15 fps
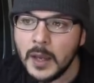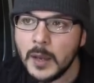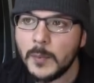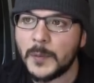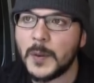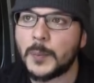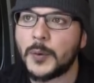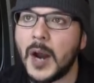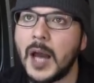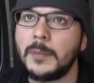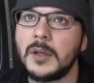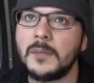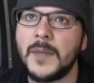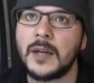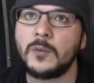But the
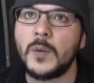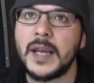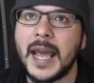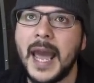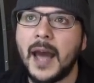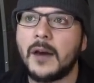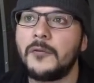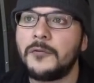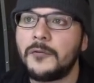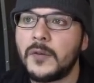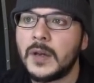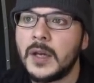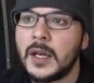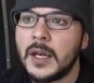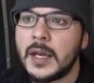problem then we have,
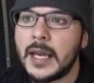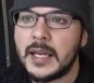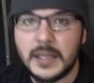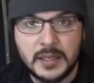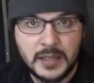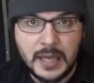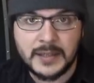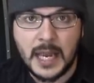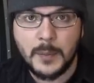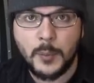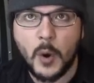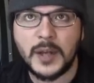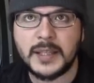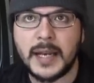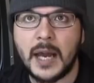is, as I
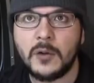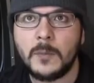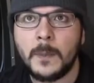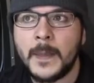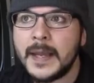pointed out,